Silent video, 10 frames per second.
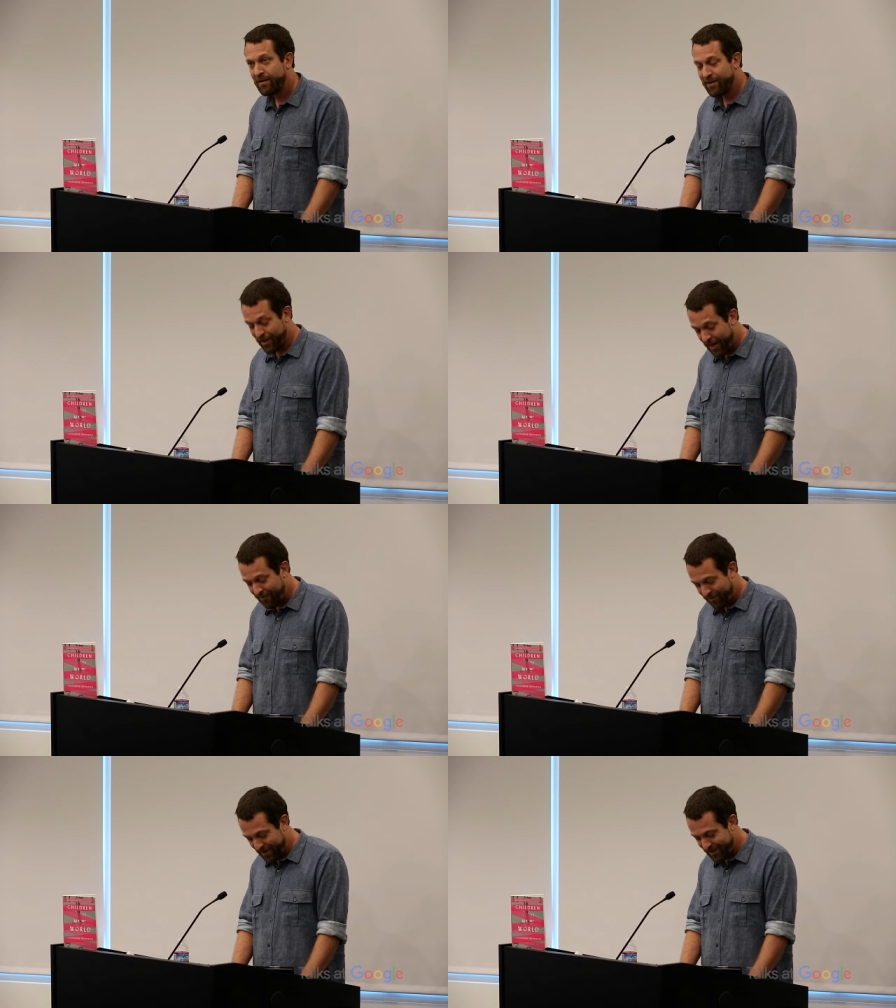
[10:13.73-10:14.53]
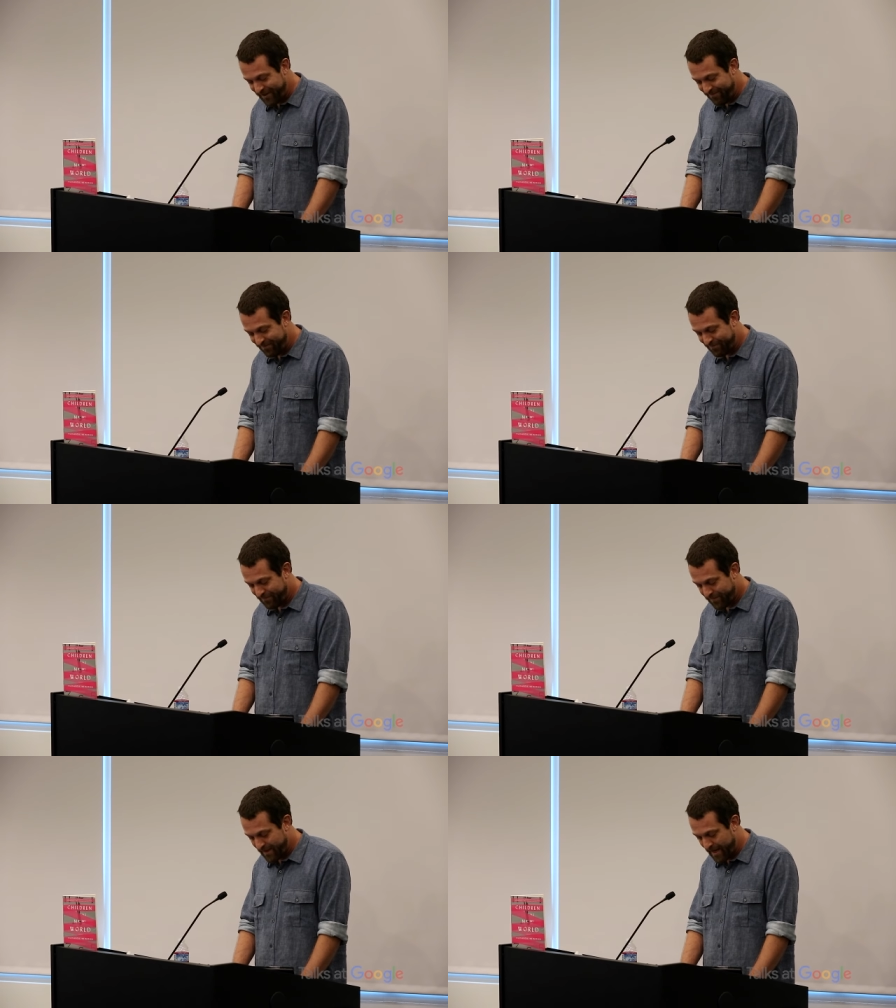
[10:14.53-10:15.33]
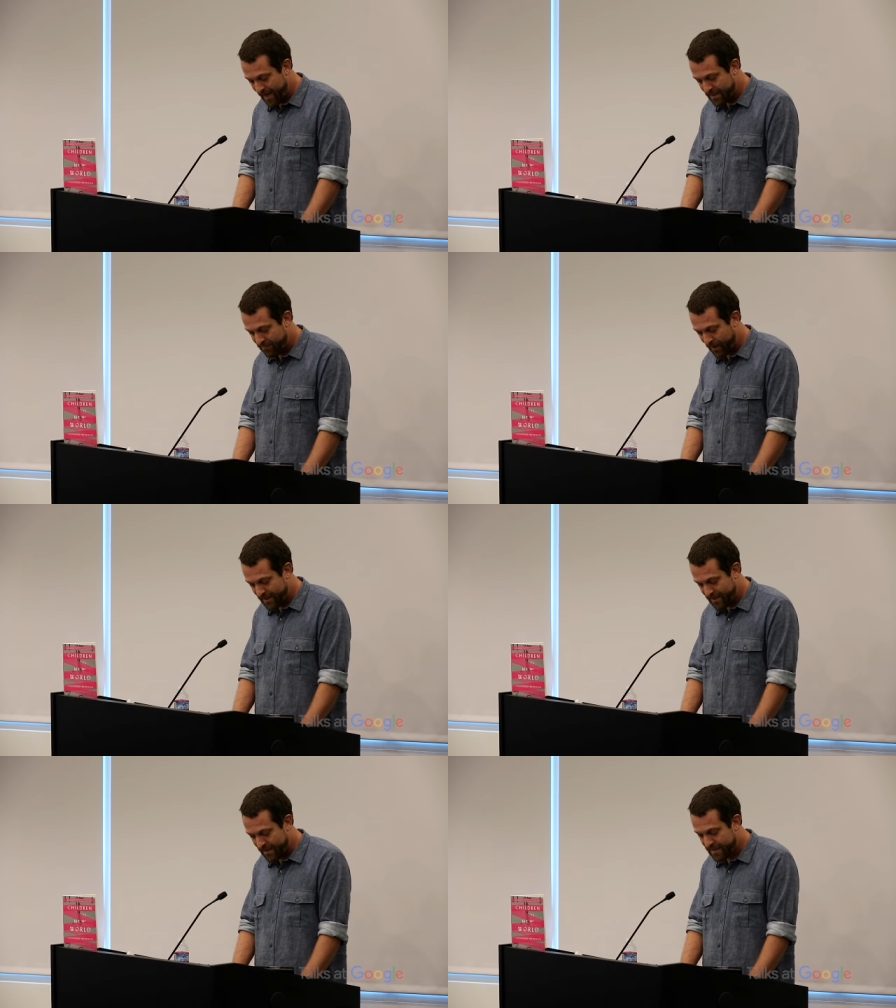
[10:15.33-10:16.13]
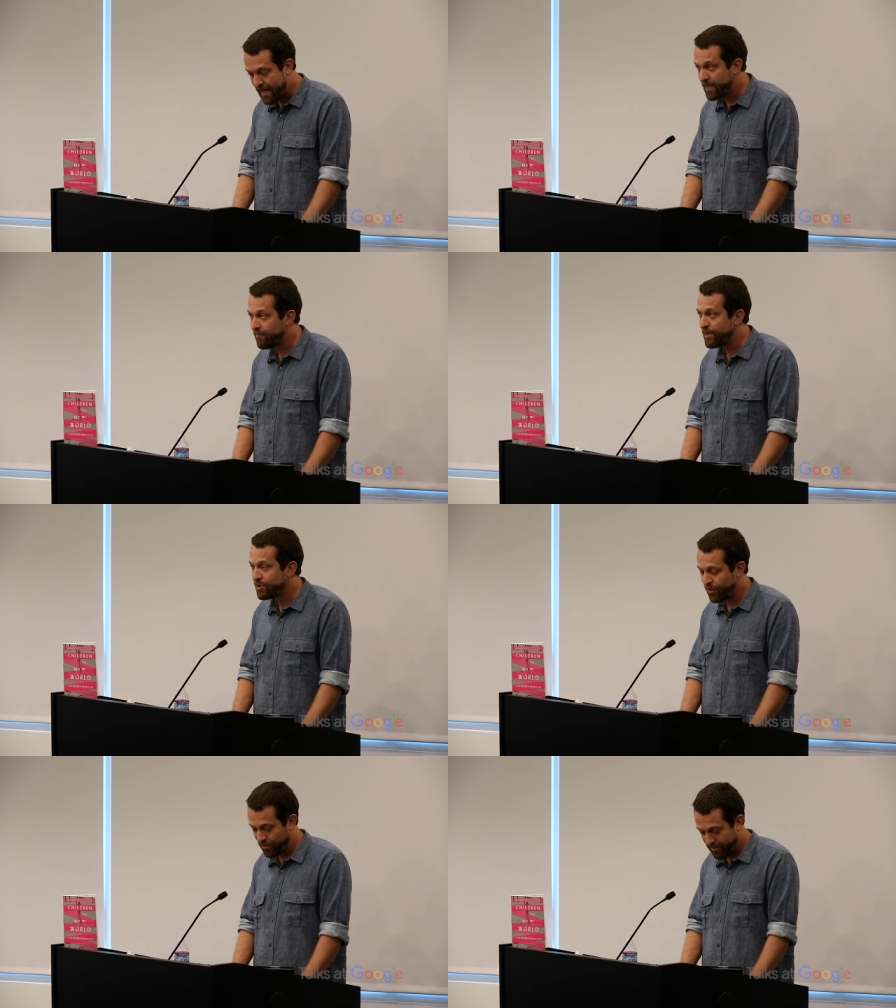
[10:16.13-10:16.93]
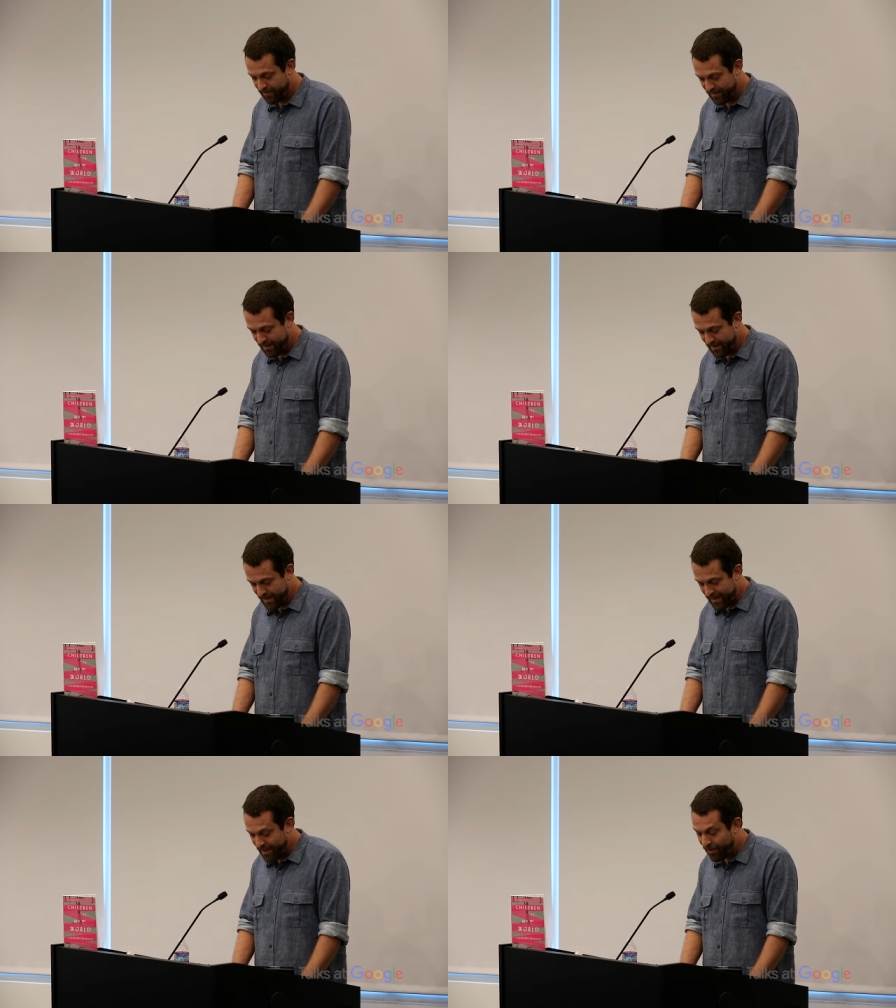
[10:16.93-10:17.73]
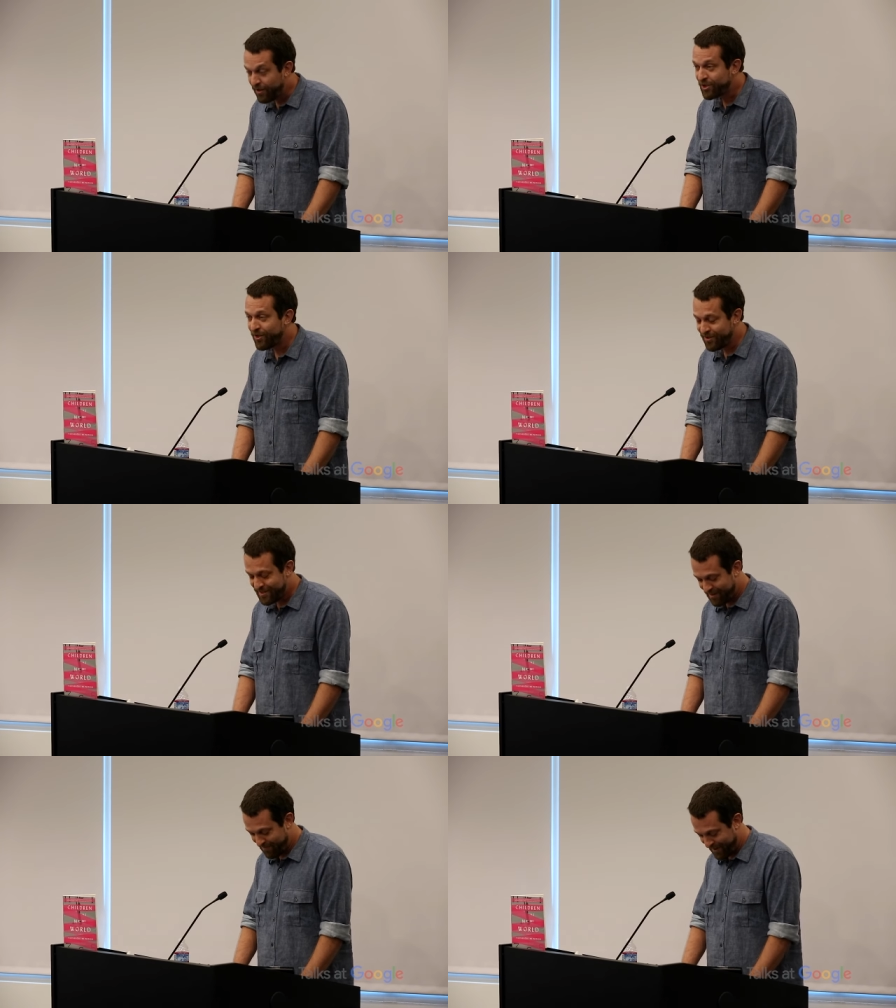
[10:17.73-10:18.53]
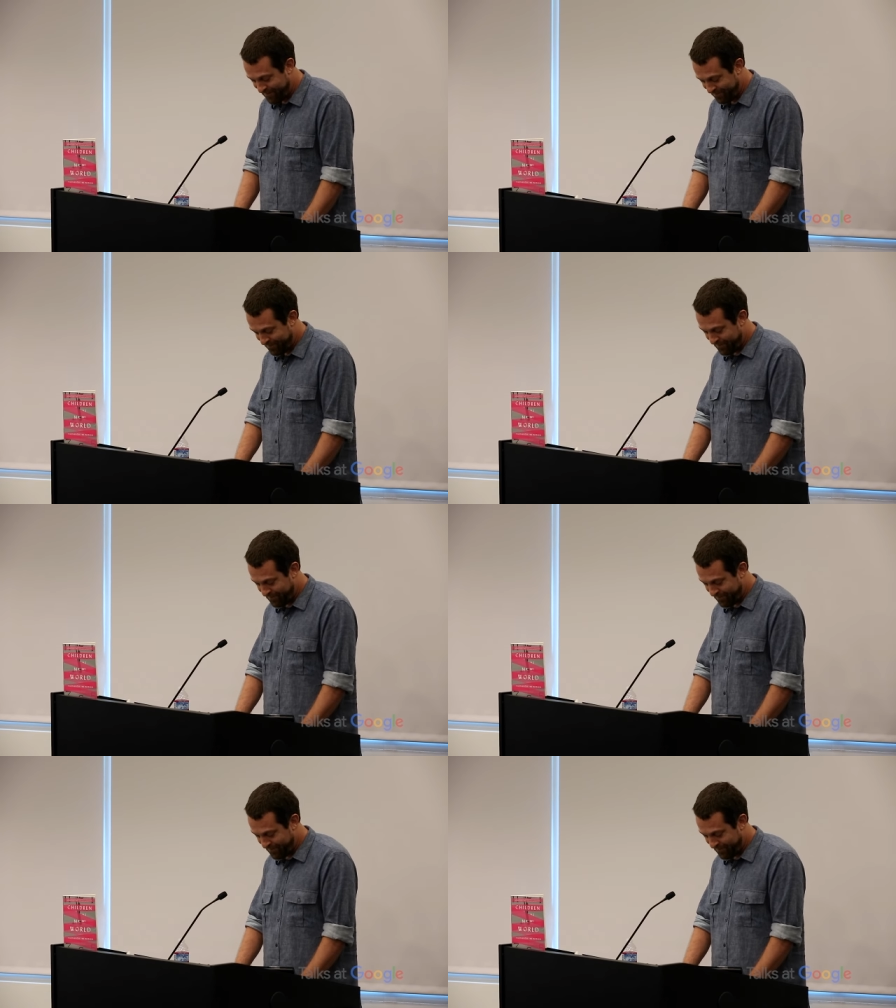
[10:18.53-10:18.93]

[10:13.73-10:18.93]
You like fishing? he asked, placing his hand on my shoulder. Here, I'll show you something.